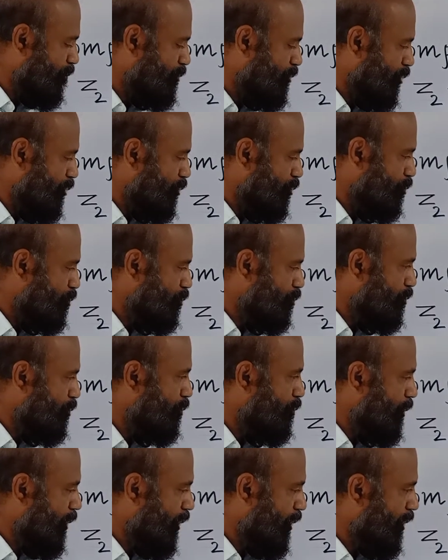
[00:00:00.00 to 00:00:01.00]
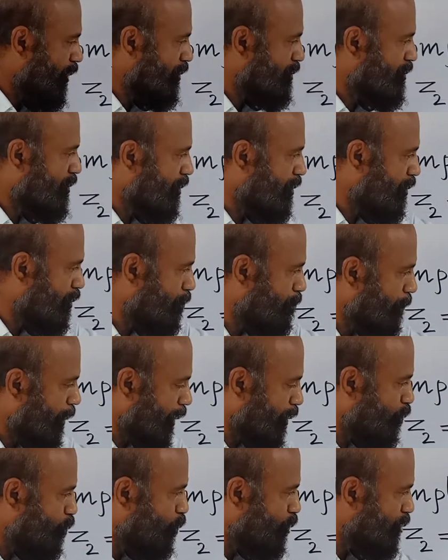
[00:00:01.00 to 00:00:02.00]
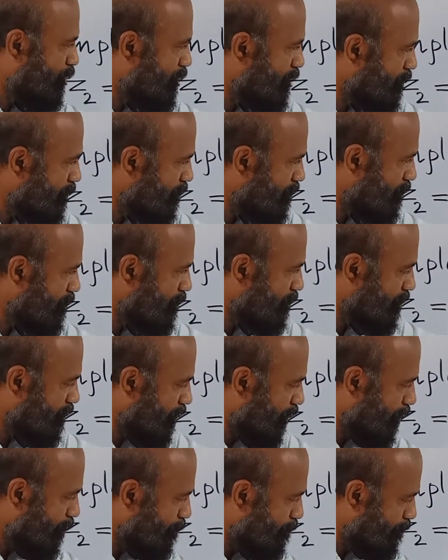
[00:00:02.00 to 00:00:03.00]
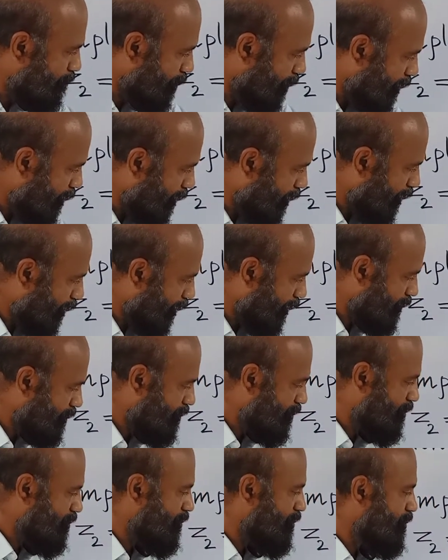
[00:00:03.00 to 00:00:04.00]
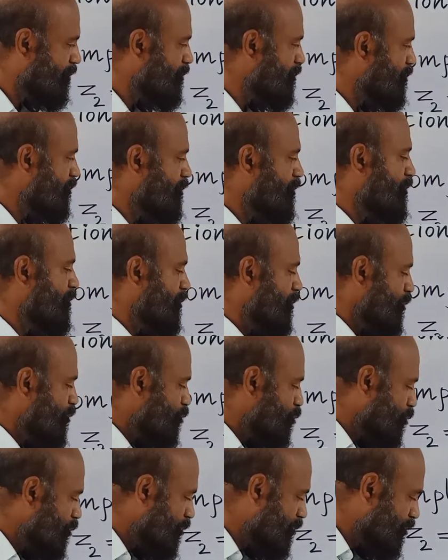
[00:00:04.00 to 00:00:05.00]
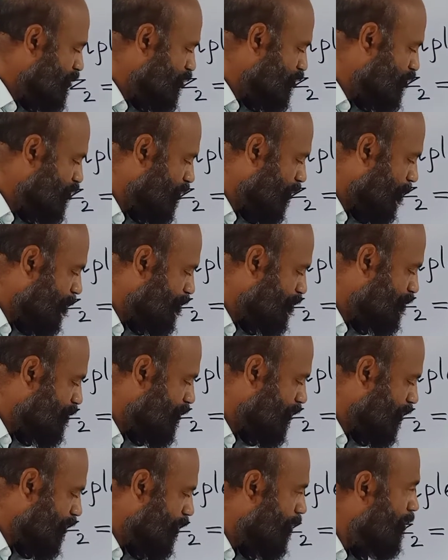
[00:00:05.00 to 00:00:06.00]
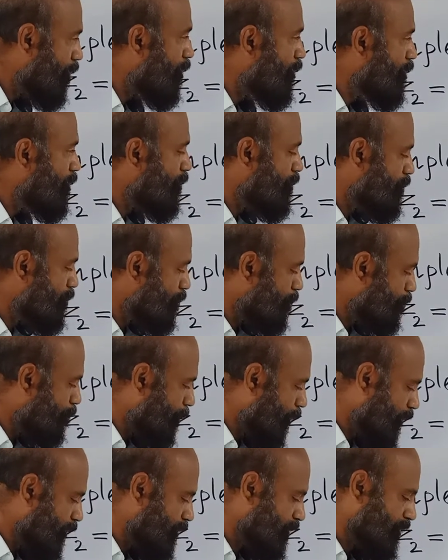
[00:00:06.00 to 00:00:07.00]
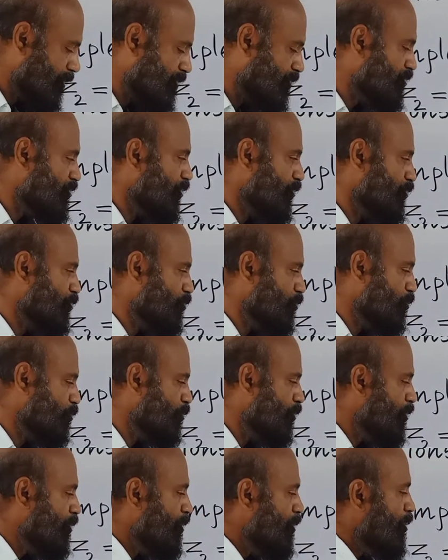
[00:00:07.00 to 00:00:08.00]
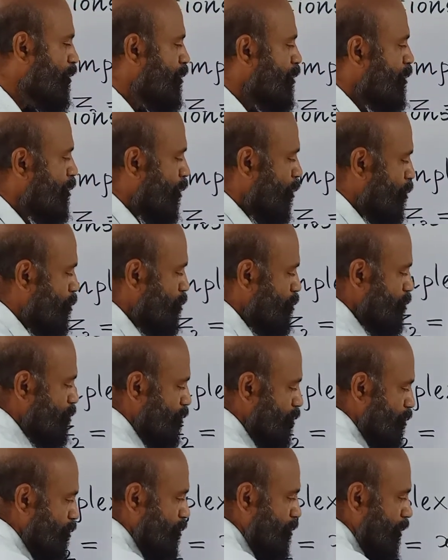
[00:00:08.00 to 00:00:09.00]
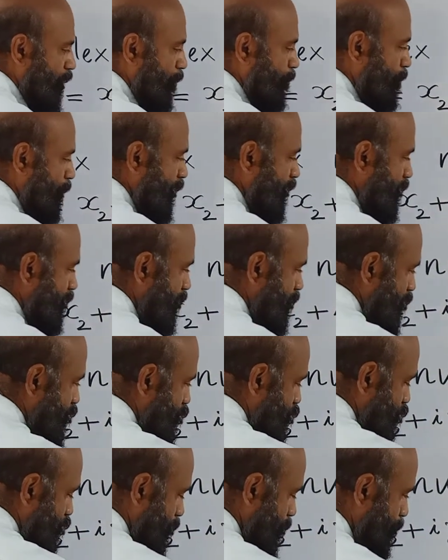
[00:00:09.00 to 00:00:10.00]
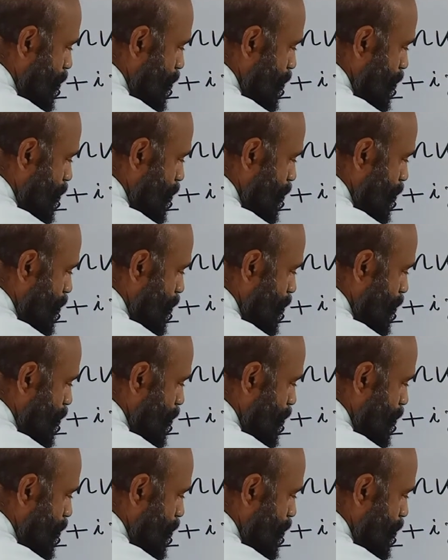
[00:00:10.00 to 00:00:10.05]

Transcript: of z2. You extend it backwards, same length. So this is minus z2. Now you complete this